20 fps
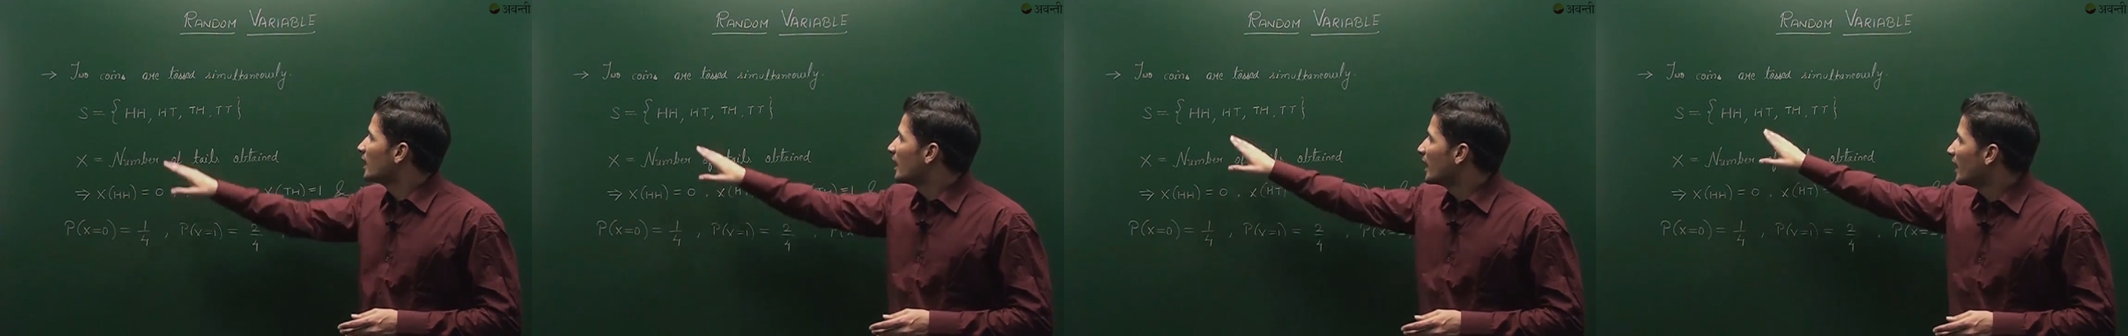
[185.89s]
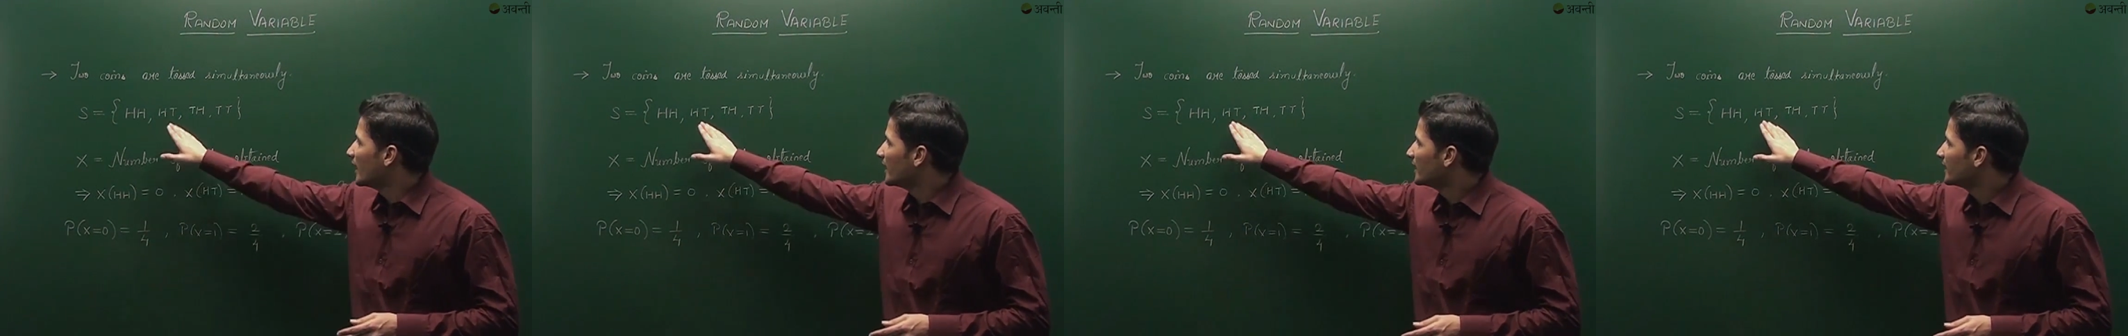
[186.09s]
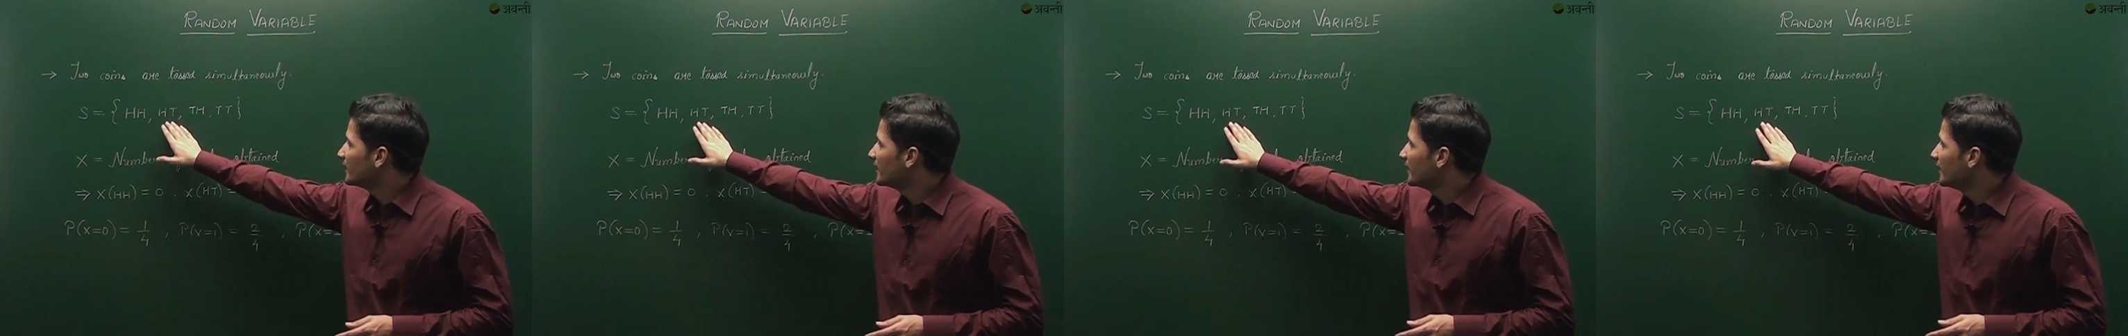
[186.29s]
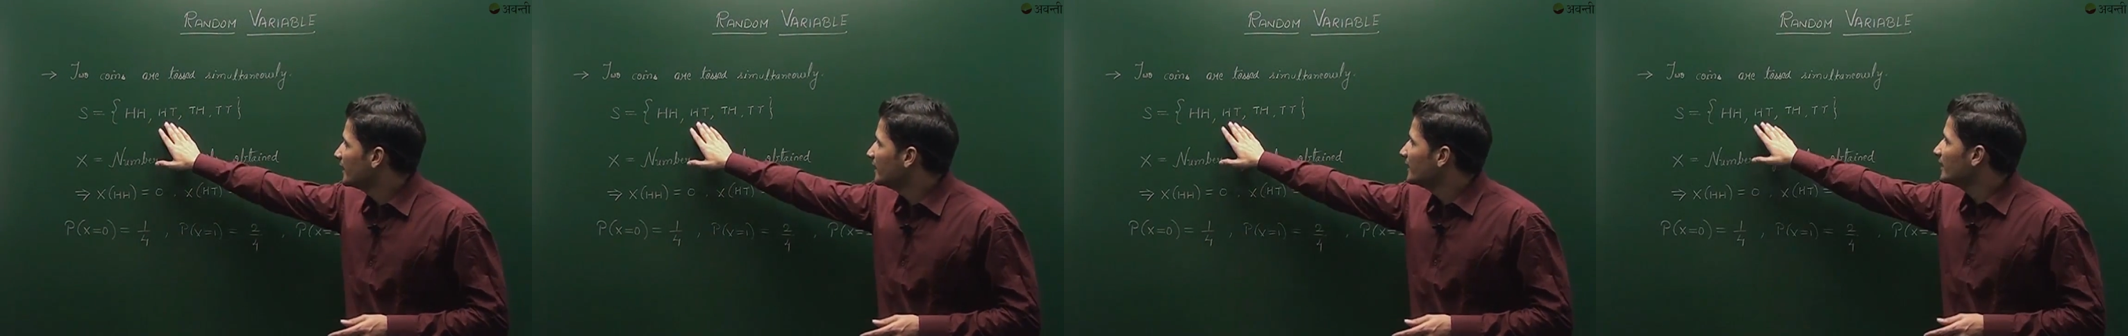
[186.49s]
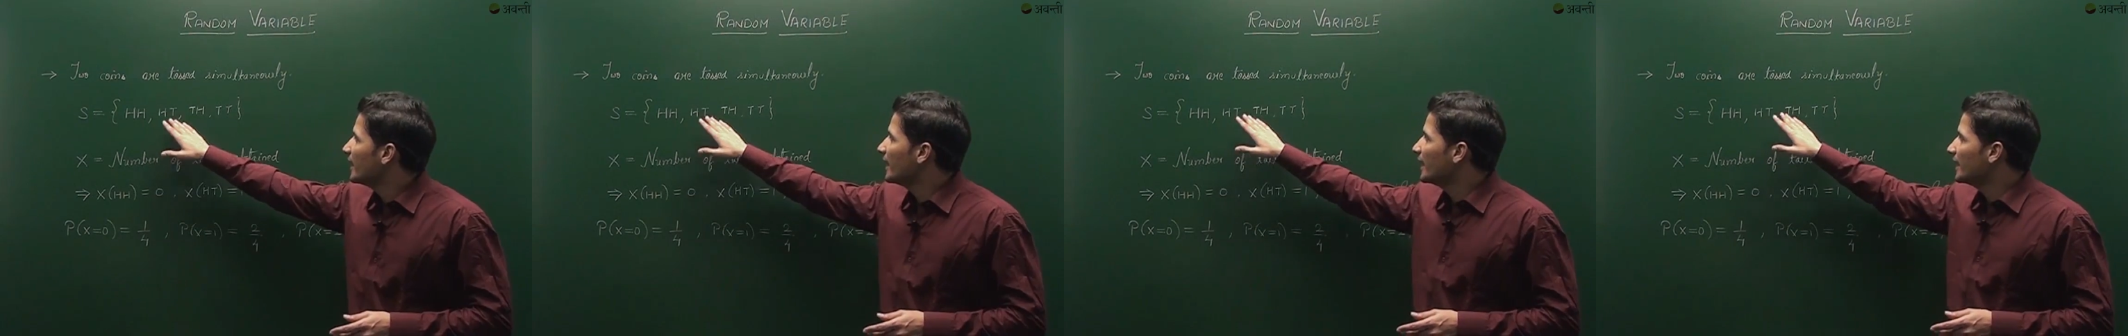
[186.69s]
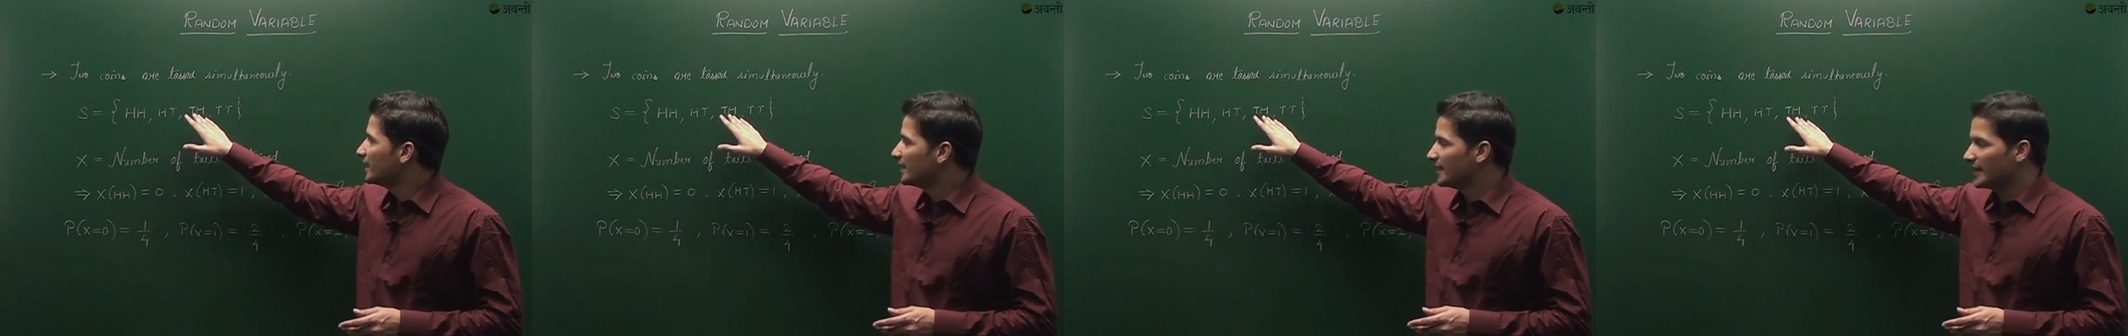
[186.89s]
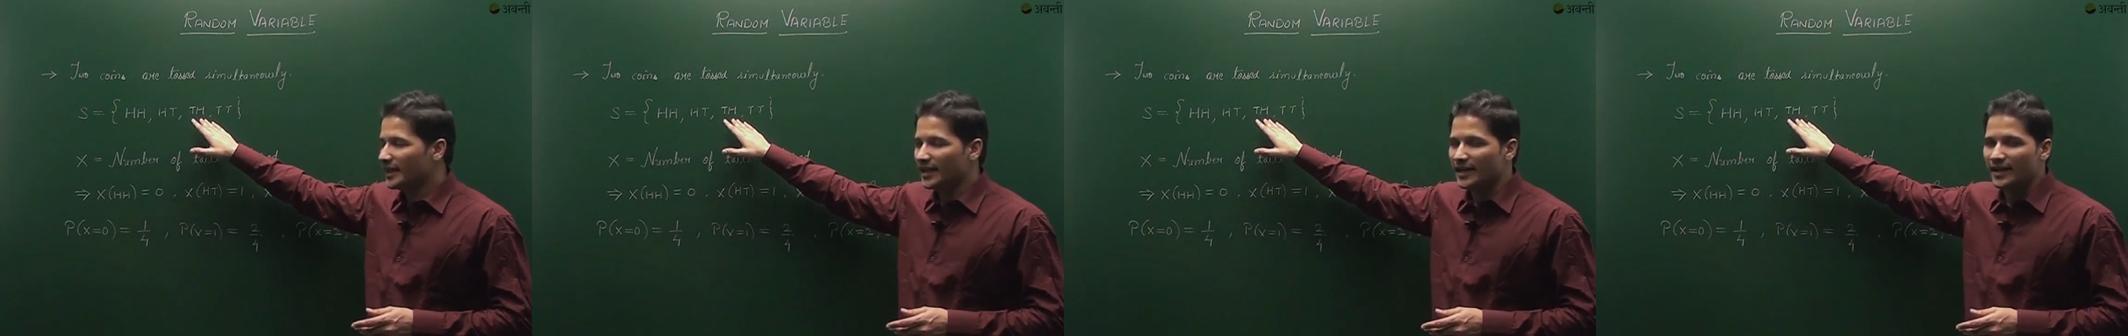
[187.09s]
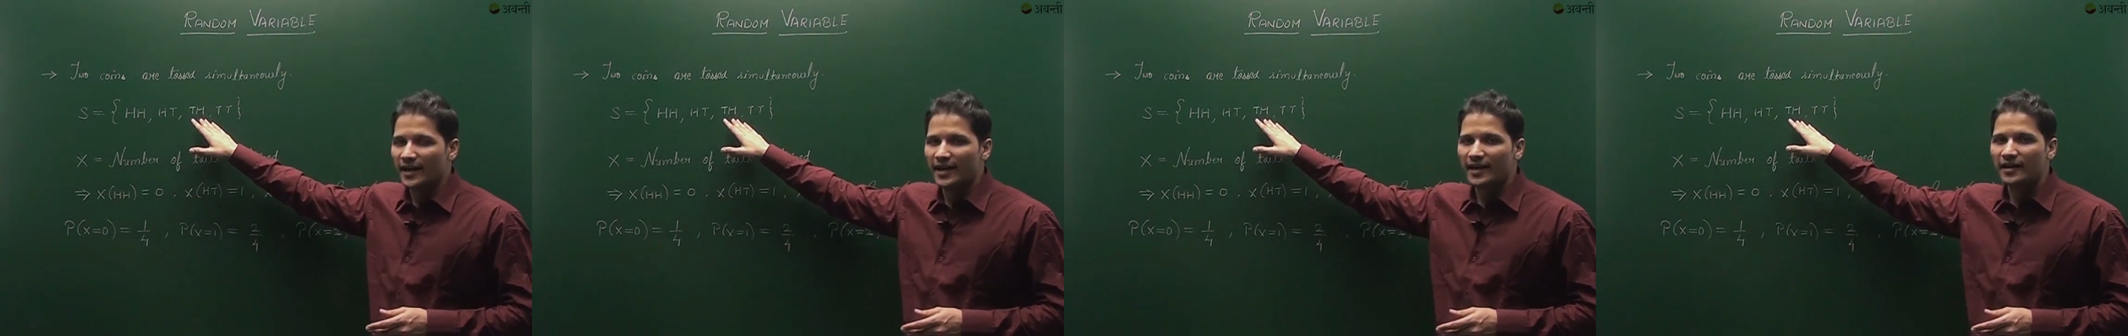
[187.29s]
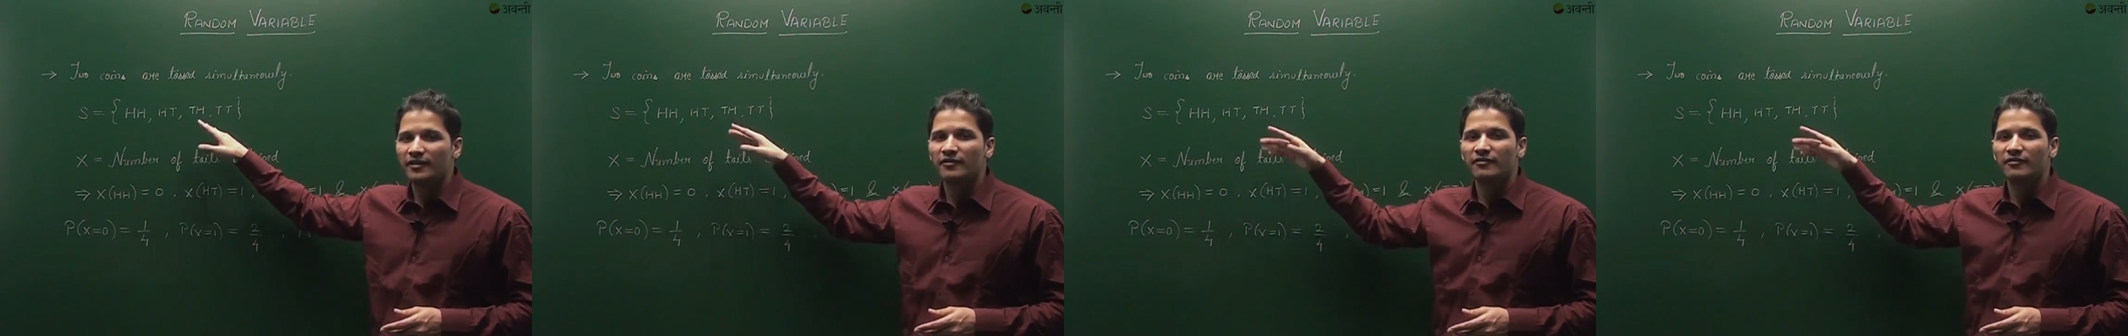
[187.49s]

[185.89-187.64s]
head tail and tail head,